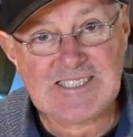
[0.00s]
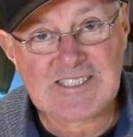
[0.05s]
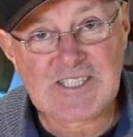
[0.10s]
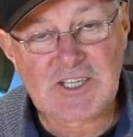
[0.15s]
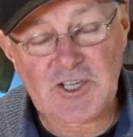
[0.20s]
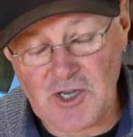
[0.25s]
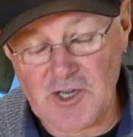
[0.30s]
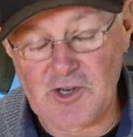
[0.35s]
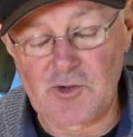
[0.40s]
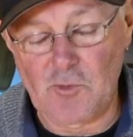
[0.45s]

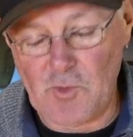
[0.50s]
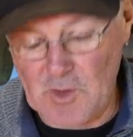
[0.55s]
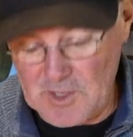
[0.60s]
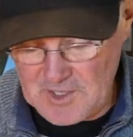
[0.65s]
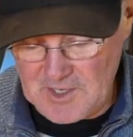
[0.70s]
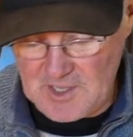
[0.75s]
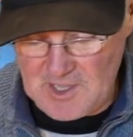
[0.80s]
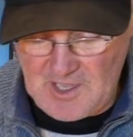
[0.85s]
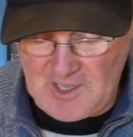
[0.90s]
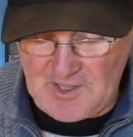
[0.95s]
Kind of
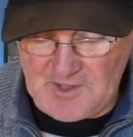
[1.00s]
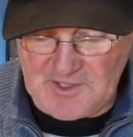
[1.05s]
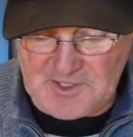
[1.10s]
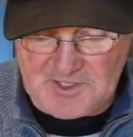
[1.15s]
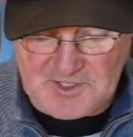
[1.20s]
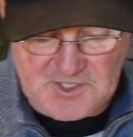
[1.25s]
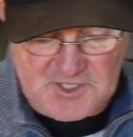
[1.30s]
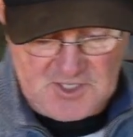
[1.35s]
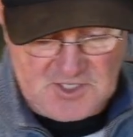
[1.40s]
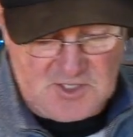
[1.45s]
wonder how
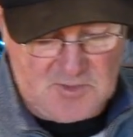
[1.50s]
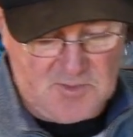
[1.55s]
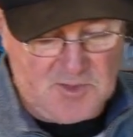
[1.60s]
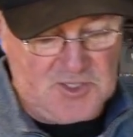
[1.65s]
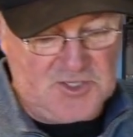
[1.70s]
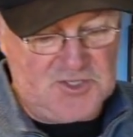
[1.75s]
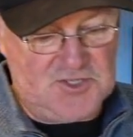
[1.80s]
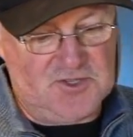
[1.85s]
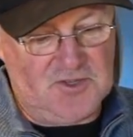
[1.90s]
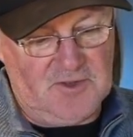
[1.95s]
these things have been
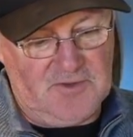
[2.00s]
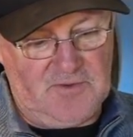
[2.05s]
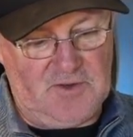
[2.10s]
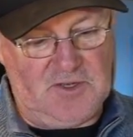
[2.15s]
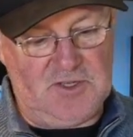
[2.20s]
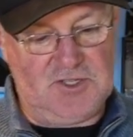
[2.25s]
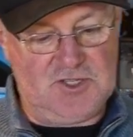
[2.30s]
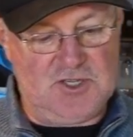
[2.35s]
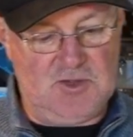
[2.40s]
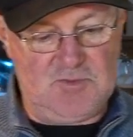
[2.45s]

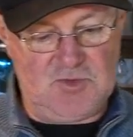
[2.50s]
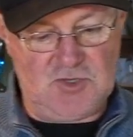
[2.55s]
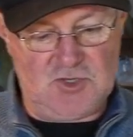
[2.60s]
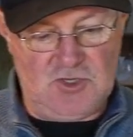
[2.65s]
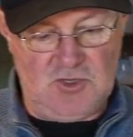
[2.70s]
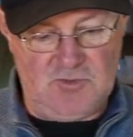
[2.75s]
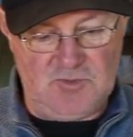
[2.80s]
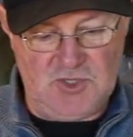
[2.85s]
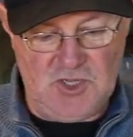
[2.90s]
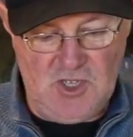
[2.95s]
softened
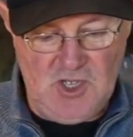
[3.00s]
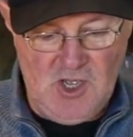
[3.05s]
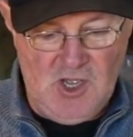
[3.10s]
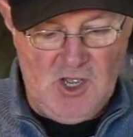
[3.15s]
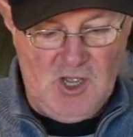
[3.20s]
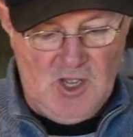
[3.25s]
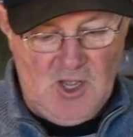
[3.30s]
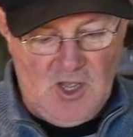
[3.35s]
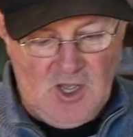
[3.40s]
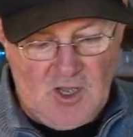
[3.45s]
sometimes.
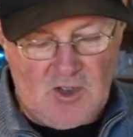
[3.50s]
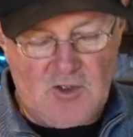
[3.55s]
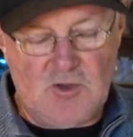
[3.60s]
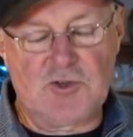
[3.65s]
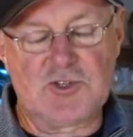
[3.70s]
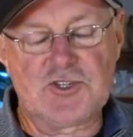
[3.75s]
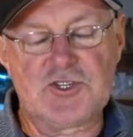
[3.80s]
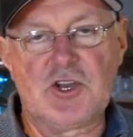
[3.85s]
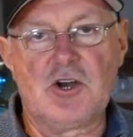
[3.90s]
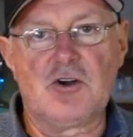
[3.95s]
Of
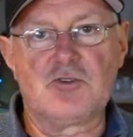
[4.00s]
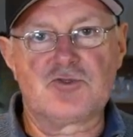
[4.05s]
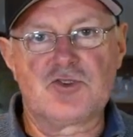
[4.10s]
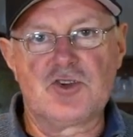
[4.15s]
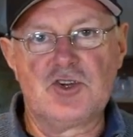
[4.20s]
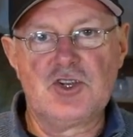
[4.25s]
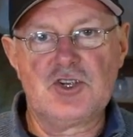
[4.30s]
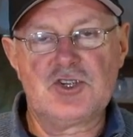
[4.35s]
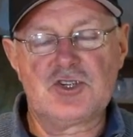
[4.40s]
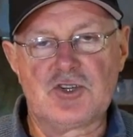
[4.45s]
course, the old
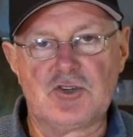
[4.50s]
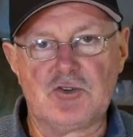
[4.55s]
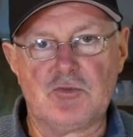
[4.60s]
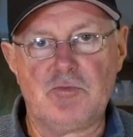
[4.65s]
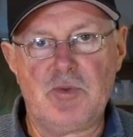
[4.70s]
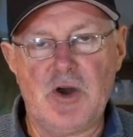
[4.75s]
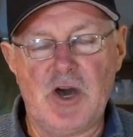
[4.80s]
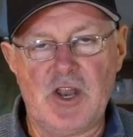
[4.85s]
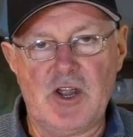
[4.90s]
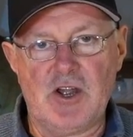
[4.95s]
traditional
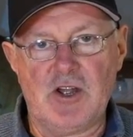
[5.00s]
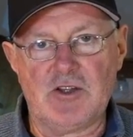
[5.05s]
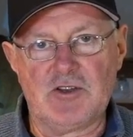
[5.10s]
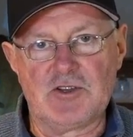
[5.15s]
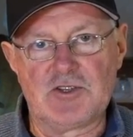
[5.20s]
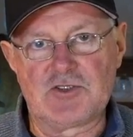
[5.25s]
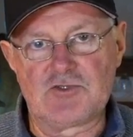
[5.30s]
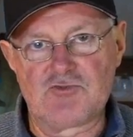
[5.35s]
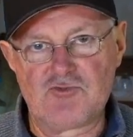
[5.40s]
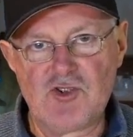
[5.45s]
butter
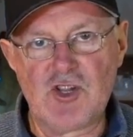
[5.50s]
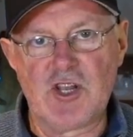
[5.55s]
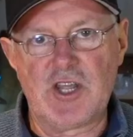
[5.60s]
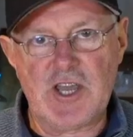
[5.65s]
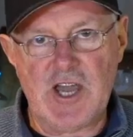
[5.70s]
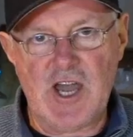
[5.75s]
is really